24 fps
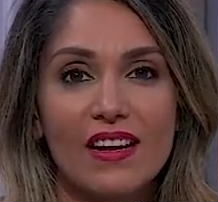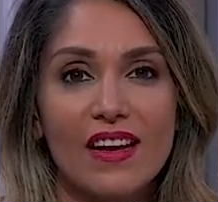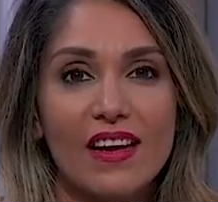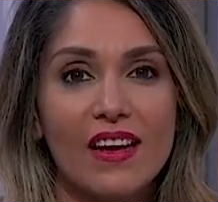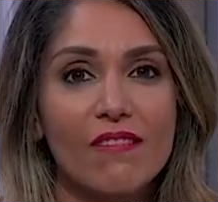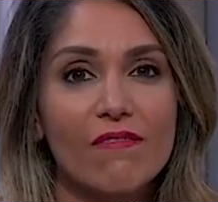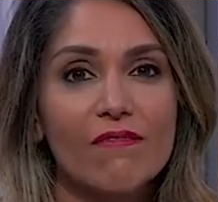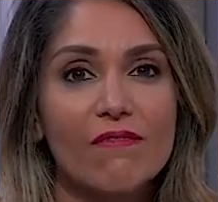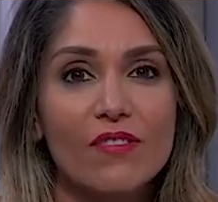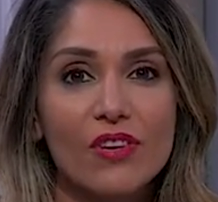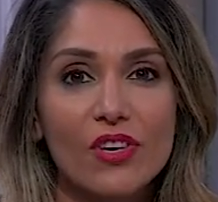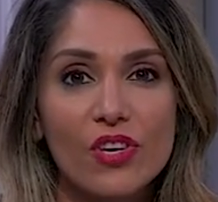
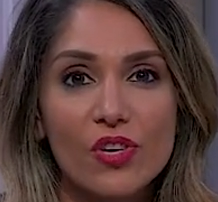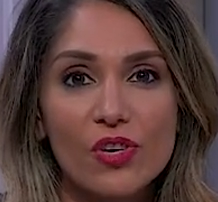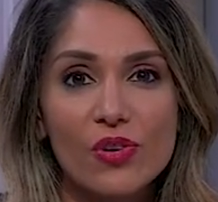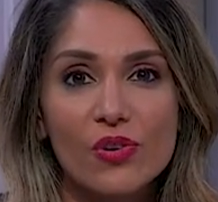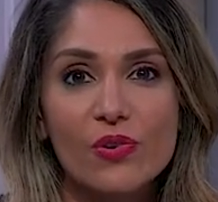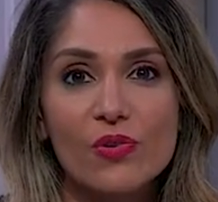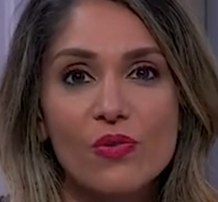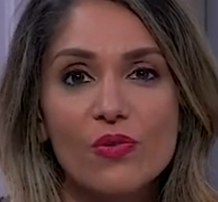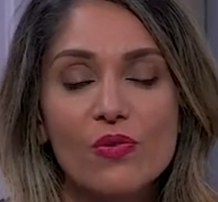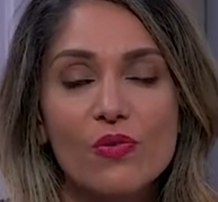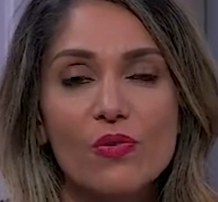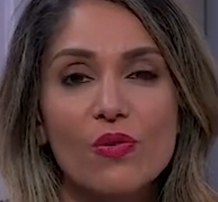If
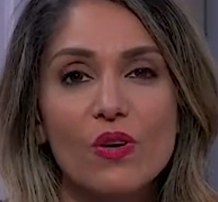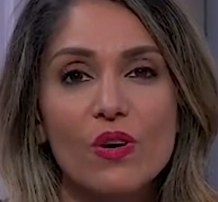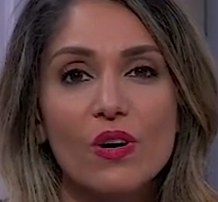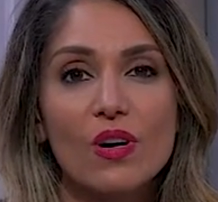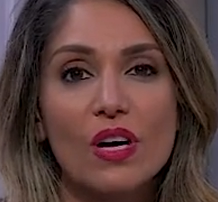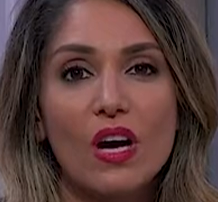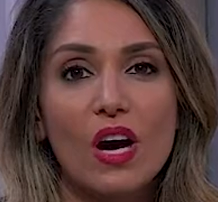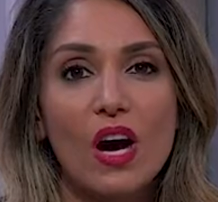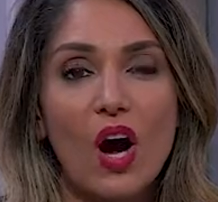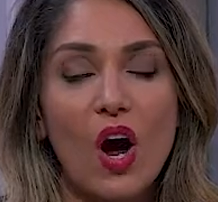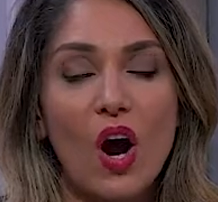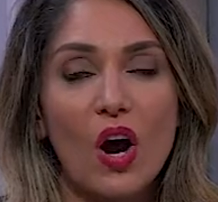you
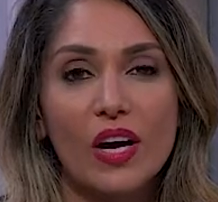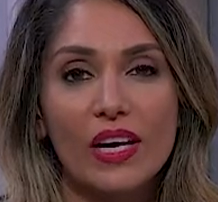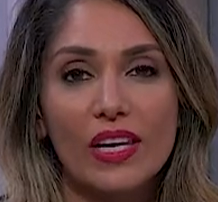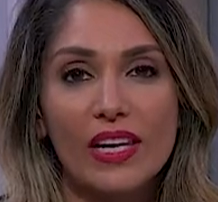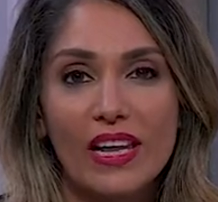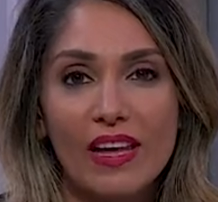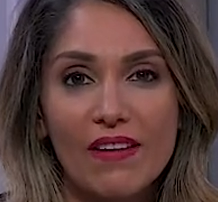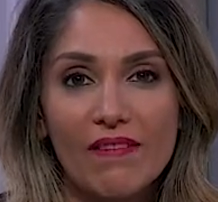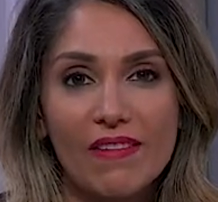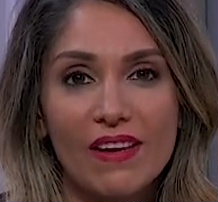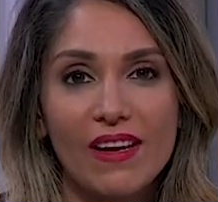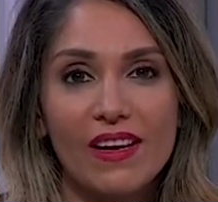are
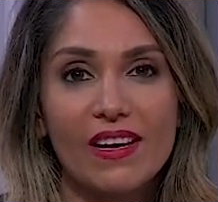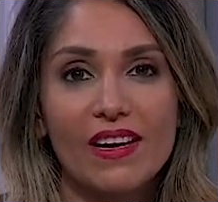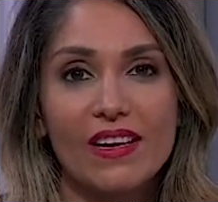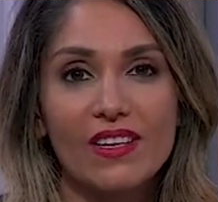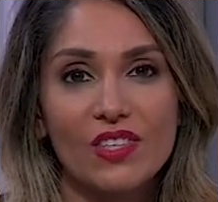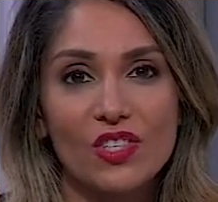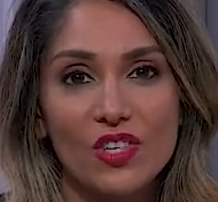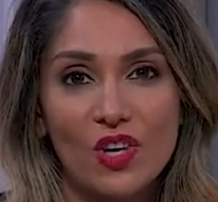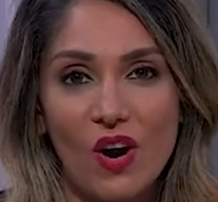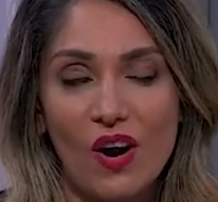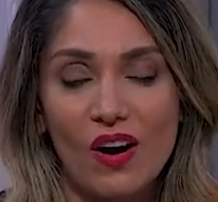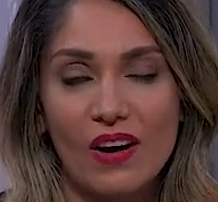living in
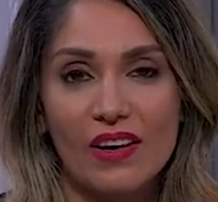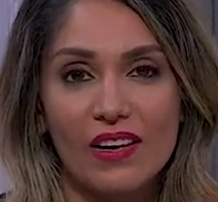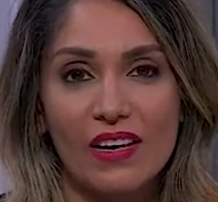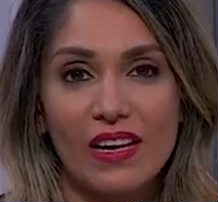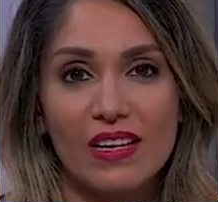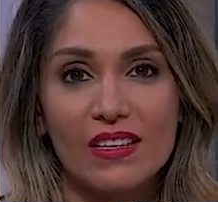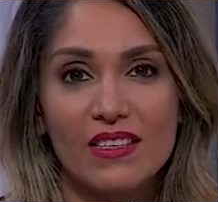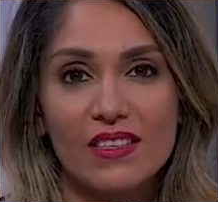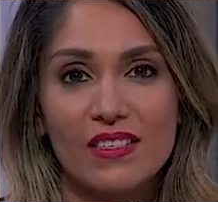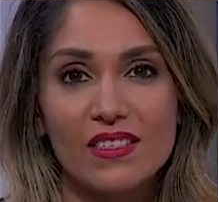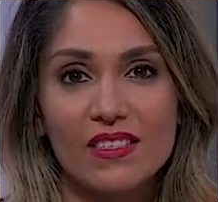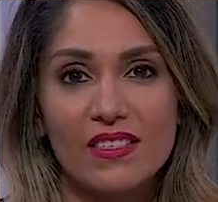
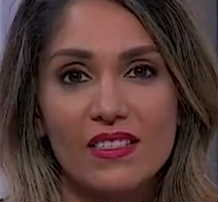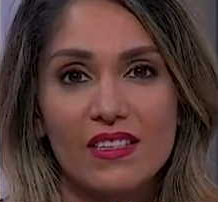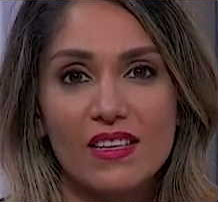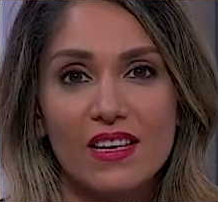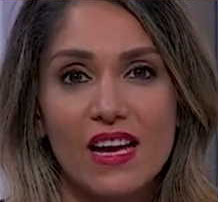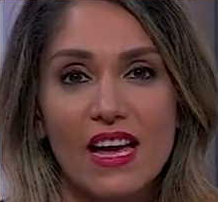darkness,